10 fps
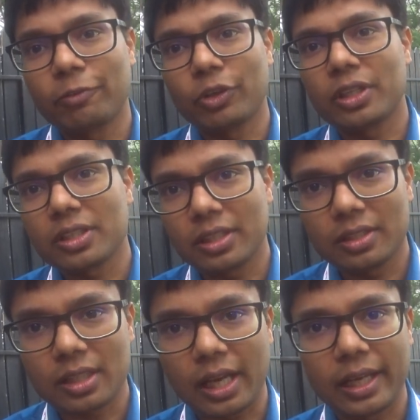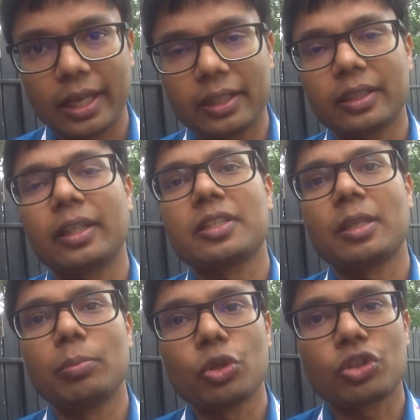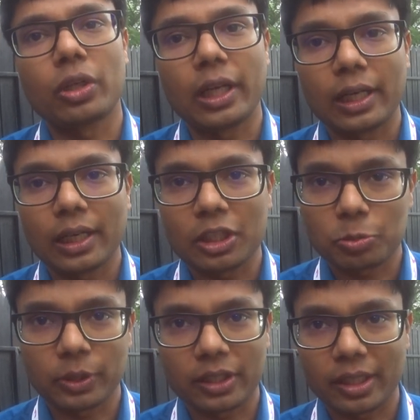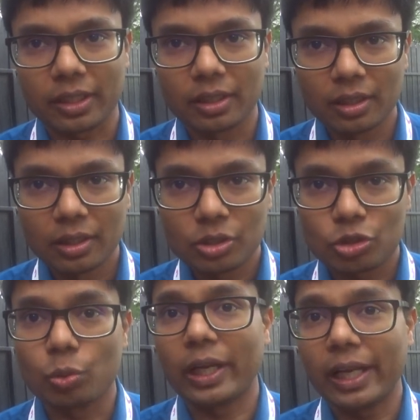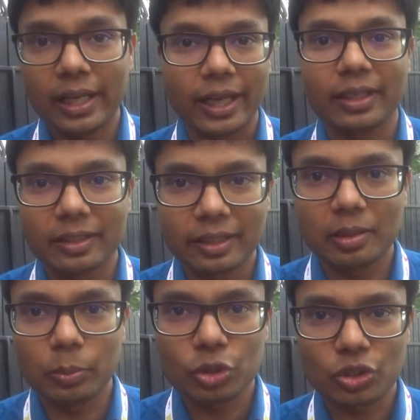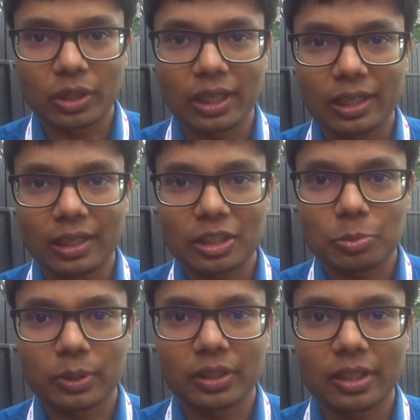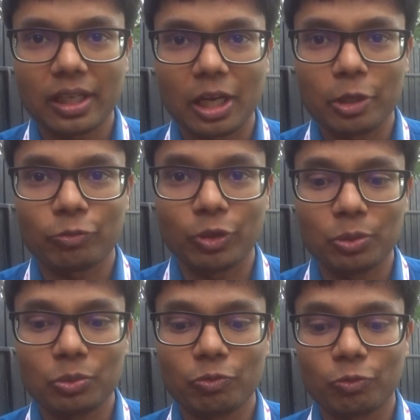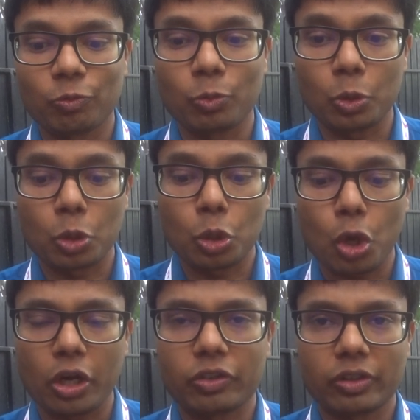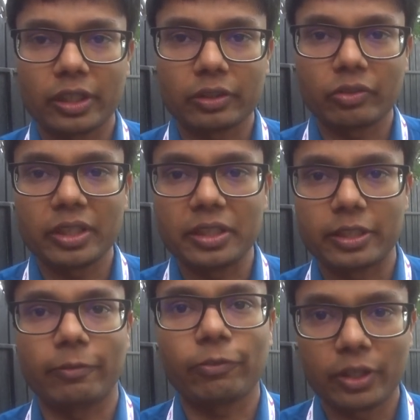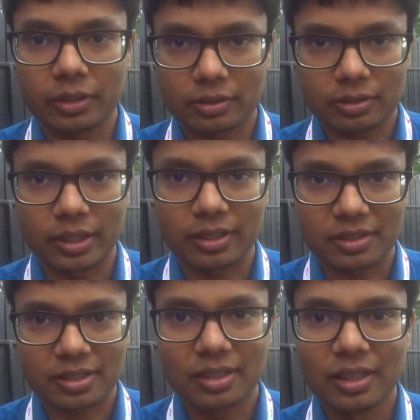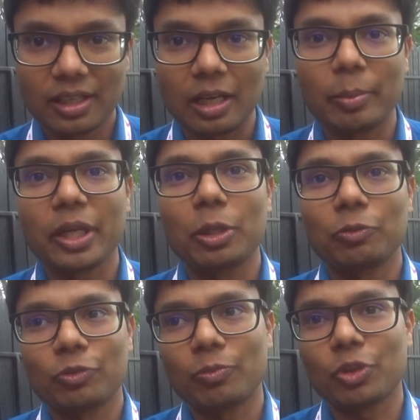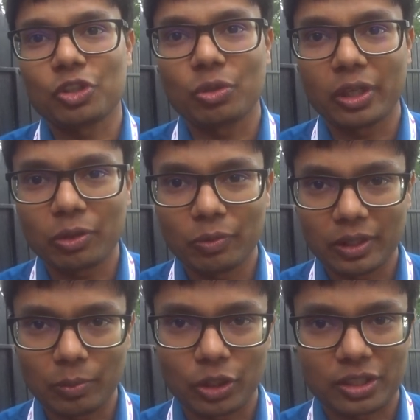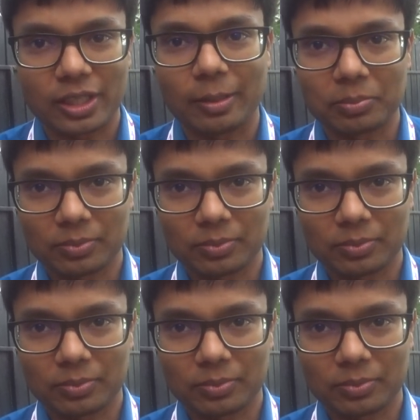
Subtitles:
For instance, I edited some books on Lala Lajpat Rai. So when I edited the books on Lala Lajpat Rai, I found contradictory different things coming out from what's going over the WhatsApp.